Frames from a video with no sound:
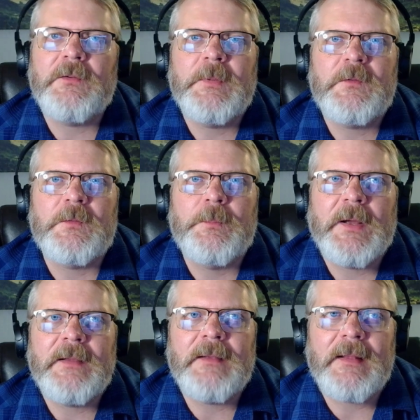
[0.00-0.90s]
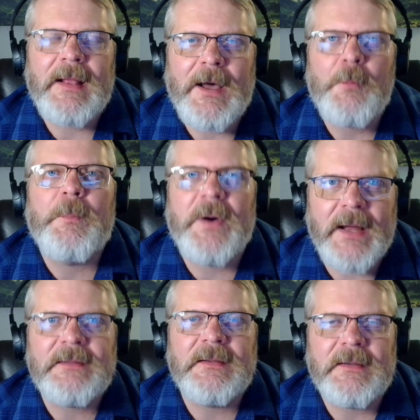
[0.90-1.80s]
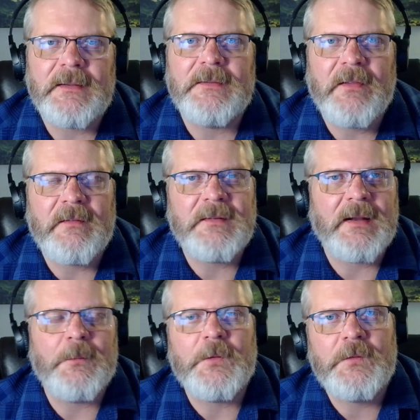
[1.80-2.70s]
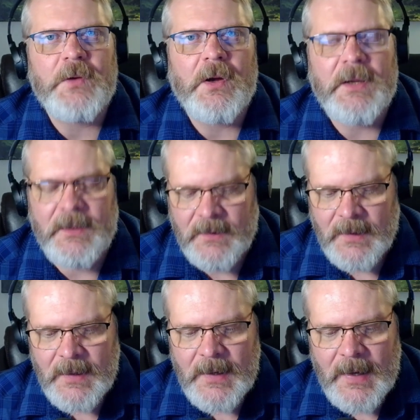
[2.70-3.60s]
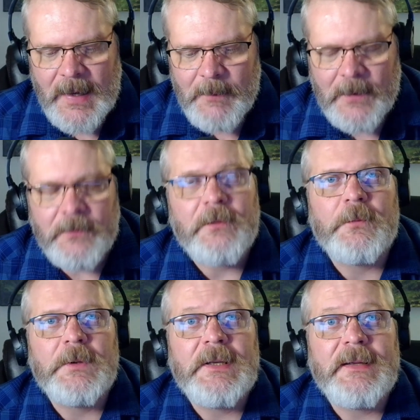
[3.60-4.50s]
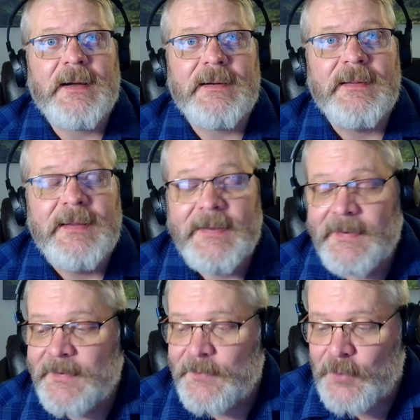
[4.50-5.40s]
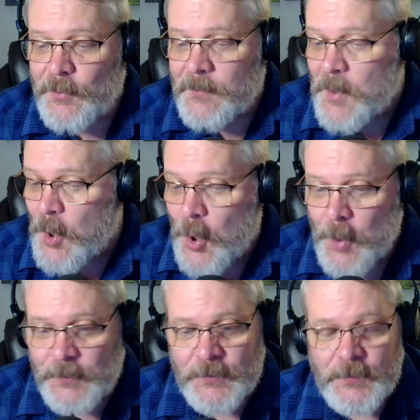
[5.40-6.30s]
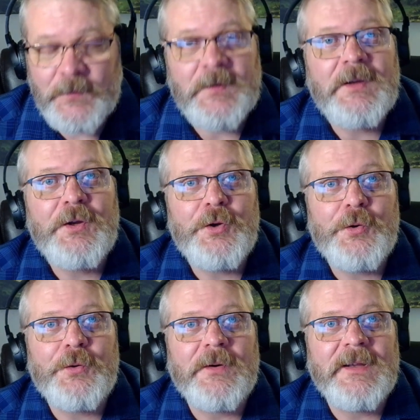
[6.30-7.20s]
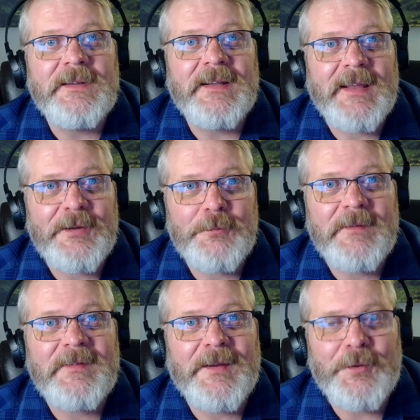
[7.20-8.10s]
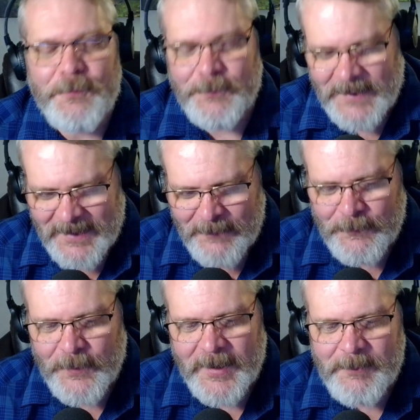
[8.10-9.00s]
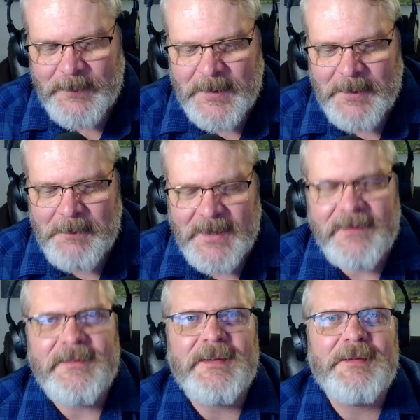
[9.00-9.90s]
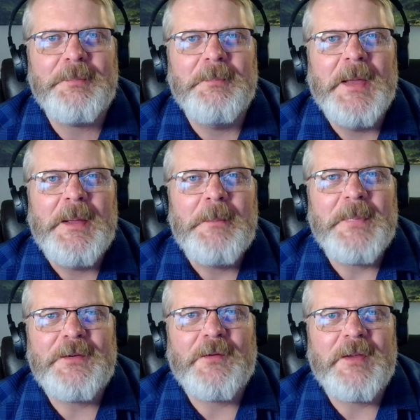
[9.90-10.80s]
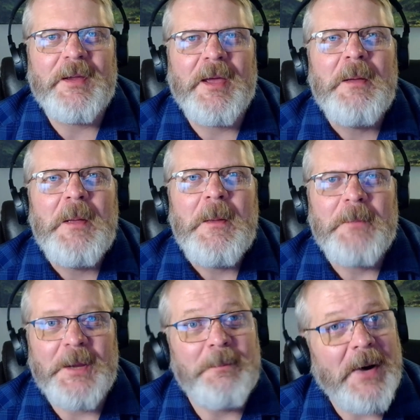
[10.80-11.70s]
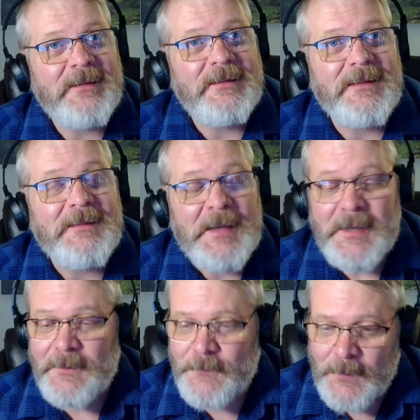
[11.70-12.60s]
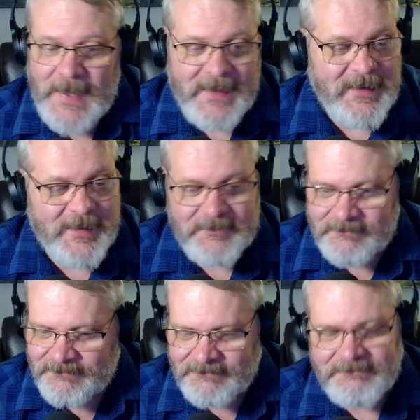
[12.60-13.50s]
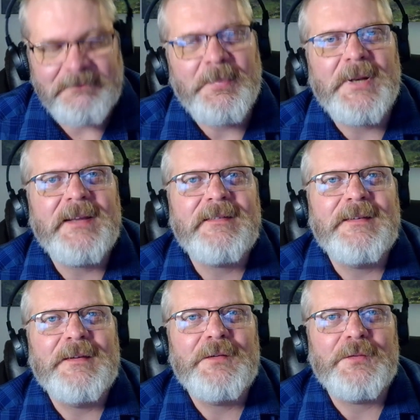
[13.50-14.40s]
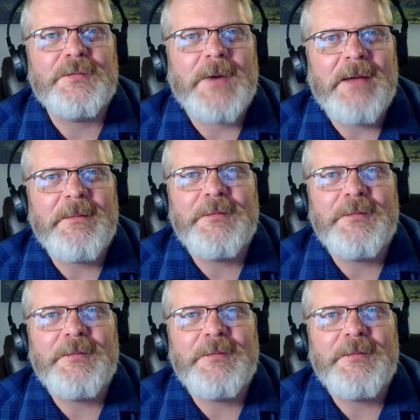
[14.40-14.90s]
be surprised at how practical the things that I was talking about really are. So, hope to see you in the next ones. Thank you again for helping me place this piece of the big puzzle. If you like it, please subscribe if